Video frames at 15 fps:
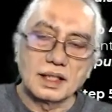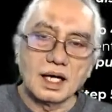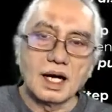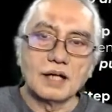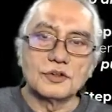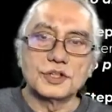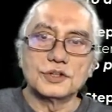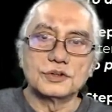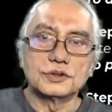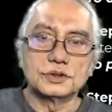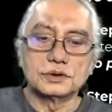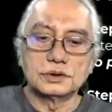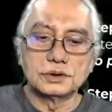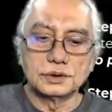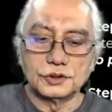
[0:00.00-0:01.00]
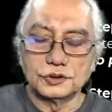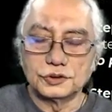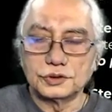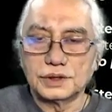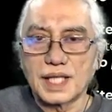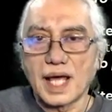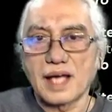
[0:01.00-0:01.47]
how you do
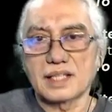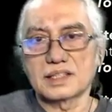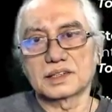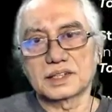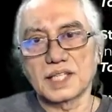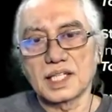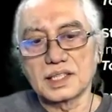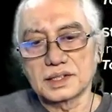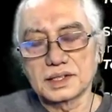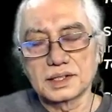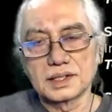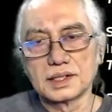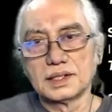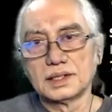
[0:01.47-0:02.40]
the exercise